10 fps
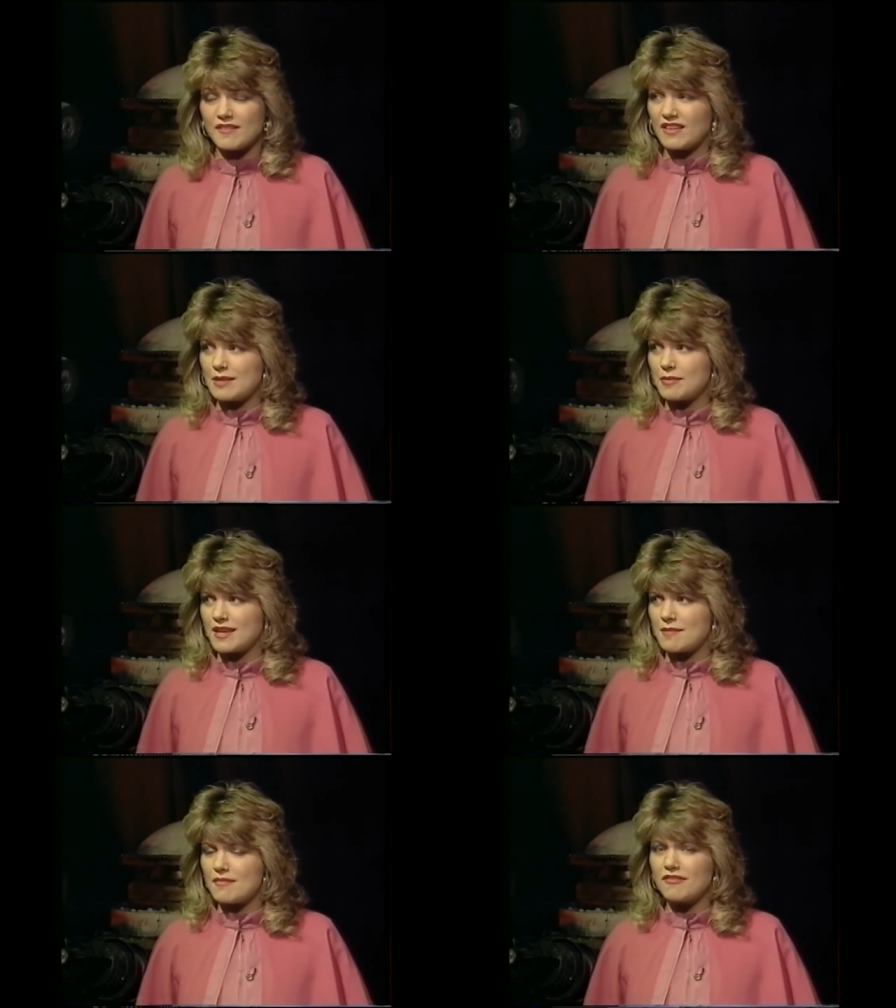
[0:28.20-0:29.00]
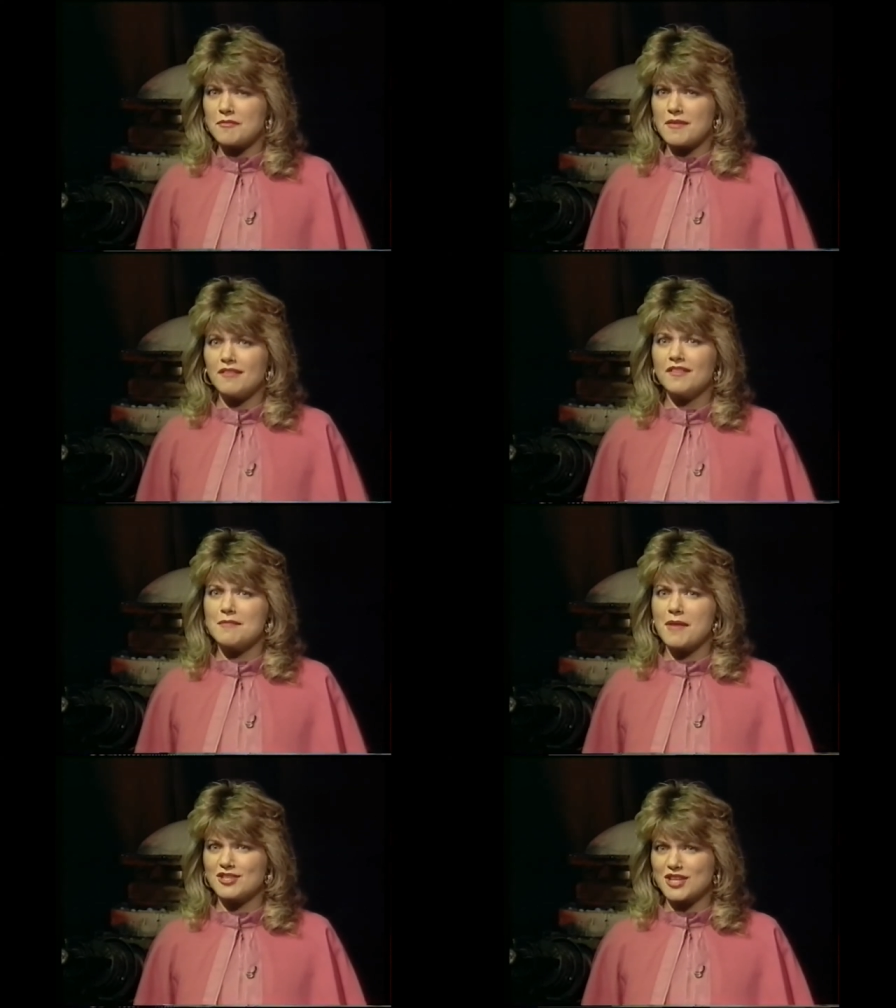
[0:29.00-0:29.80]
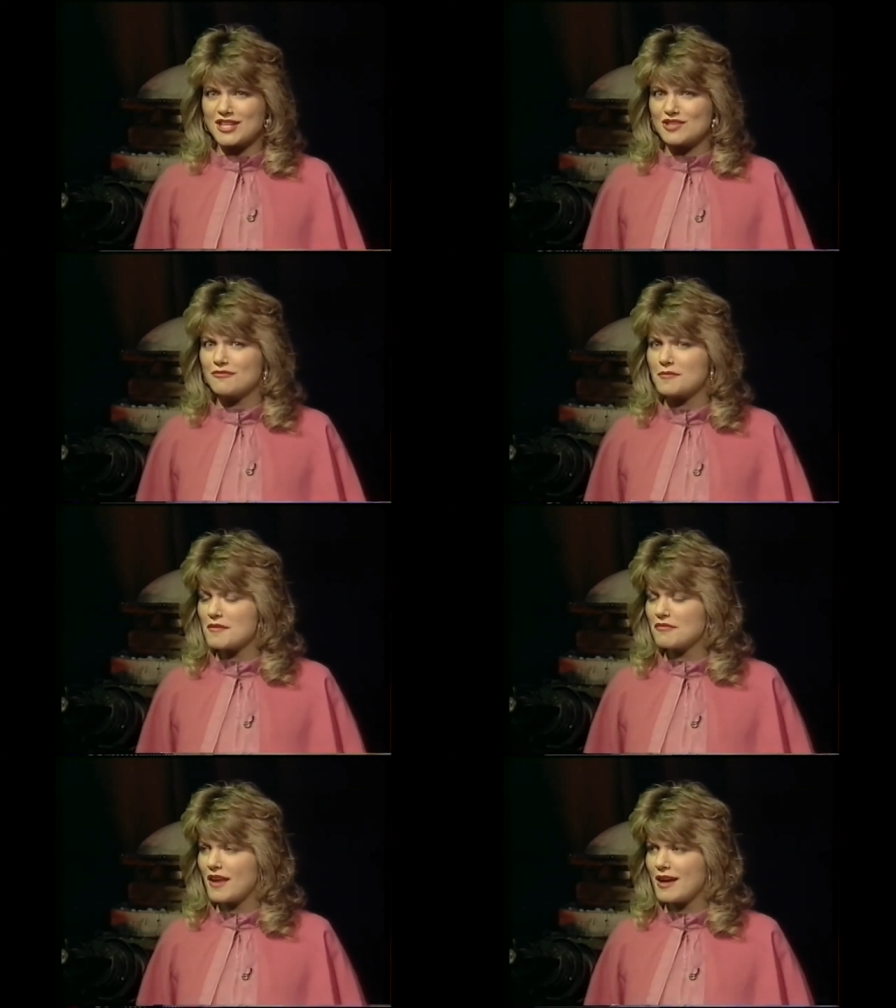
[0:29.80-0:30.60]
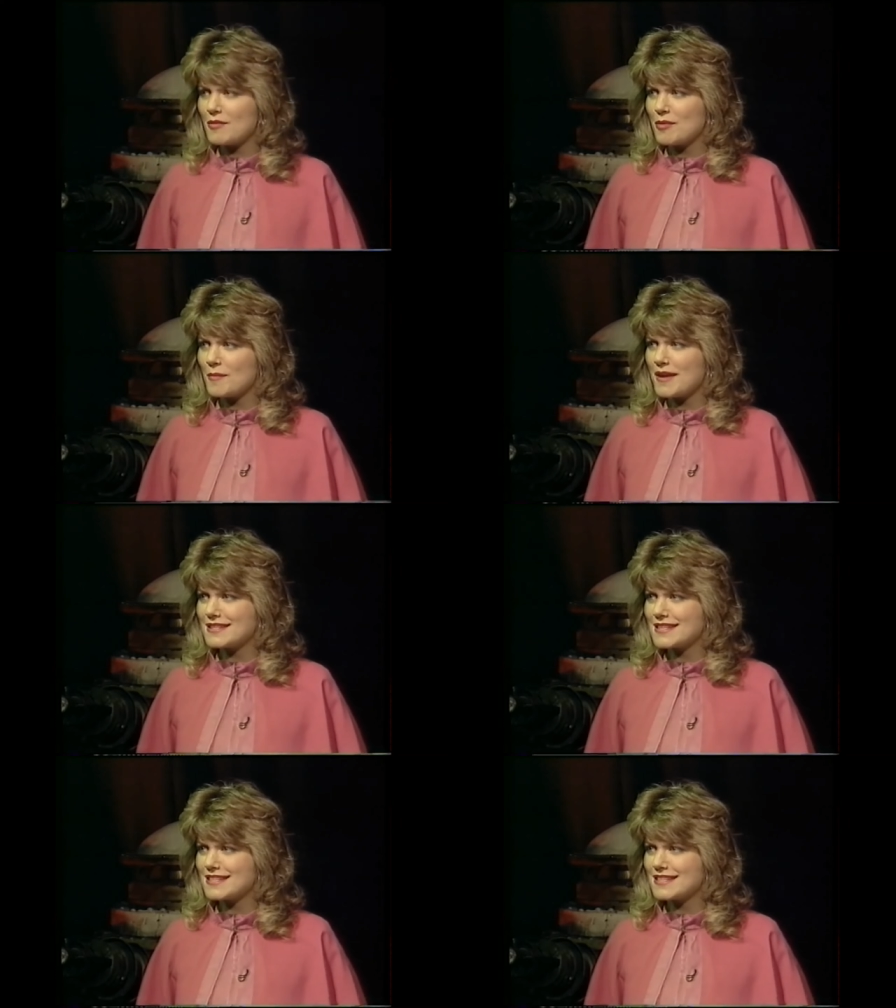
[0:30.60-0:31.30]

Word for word: a bit of a leap of the, from, of the imagination from the flower pot